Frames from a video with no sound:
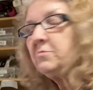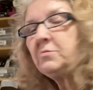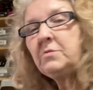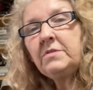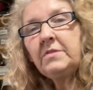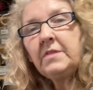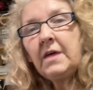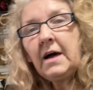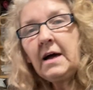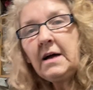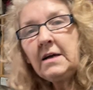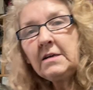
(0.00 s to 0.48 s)

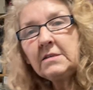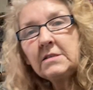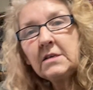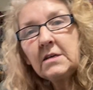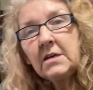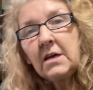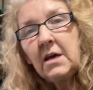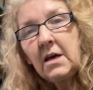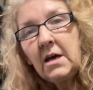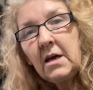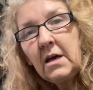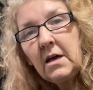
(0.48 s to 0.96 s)
with that.
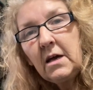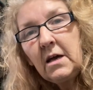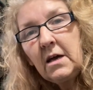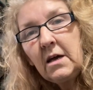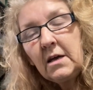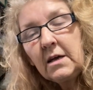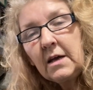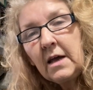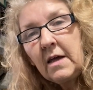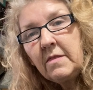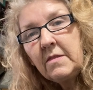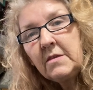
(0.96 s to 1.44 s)
Uh,
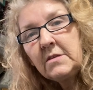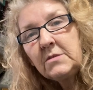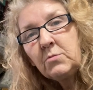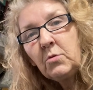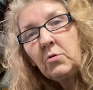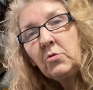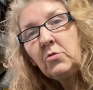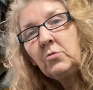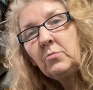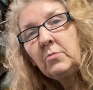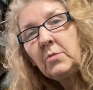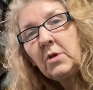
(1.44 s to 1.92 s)
get this
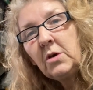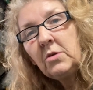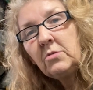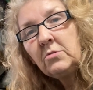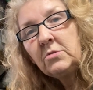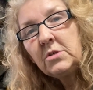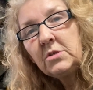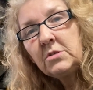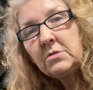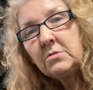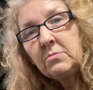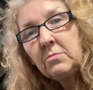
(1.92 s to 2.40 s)
one
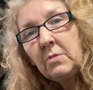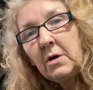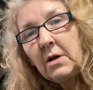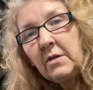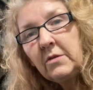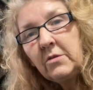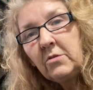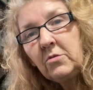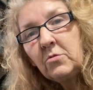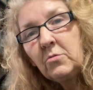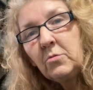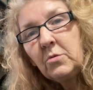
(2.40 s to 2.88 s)
uploaded while
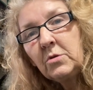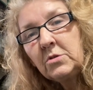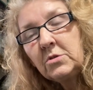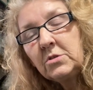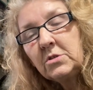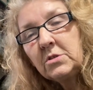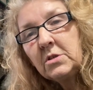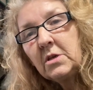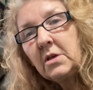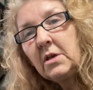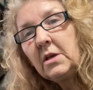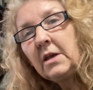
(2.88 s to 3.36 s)
the other
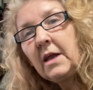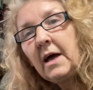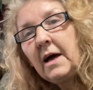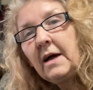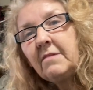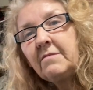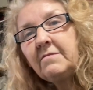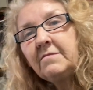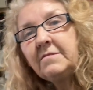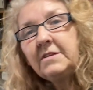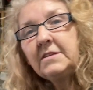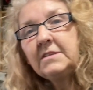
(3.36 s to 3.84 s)
one's
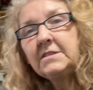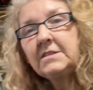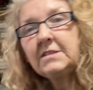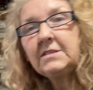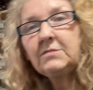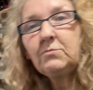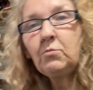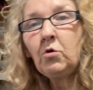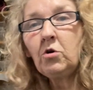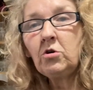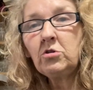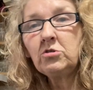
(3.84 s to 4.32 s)
live for you
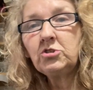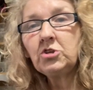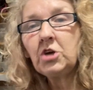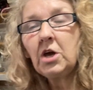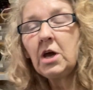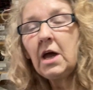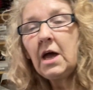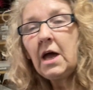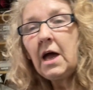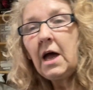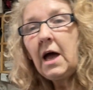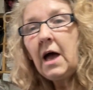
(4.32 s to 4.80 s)
to watch.
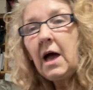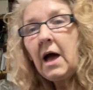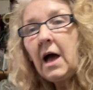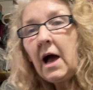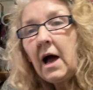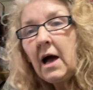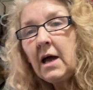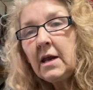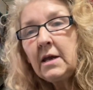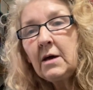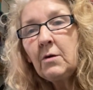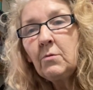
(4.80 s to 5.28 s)

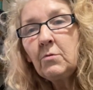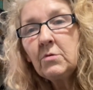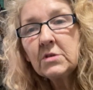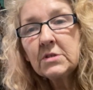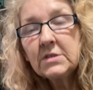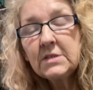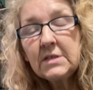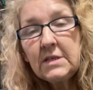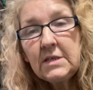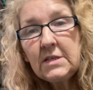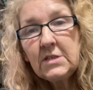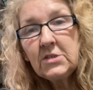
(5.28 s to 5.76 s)
And I will
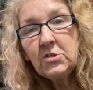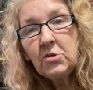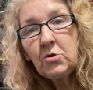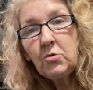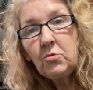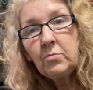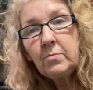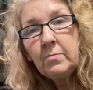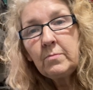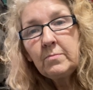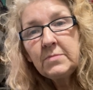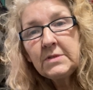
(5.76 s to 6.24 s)
see you
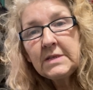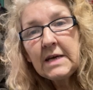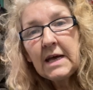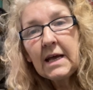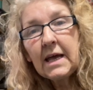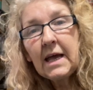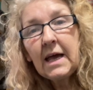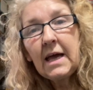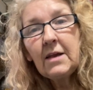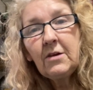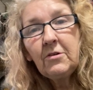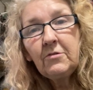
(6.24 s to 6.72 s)
soon. Take
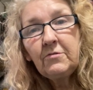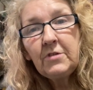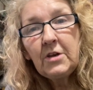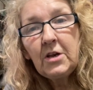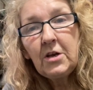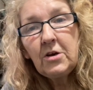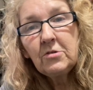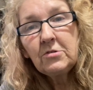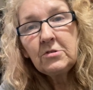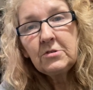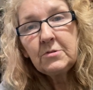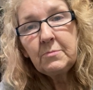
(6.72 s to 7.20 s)
care, love you
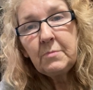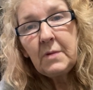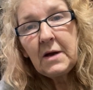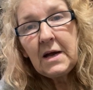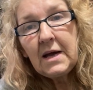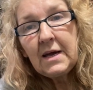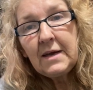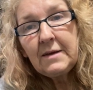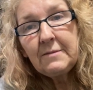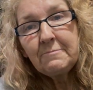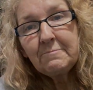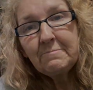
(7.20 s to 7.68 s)
loads.
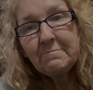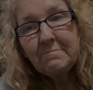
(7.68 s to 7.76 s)
Bye.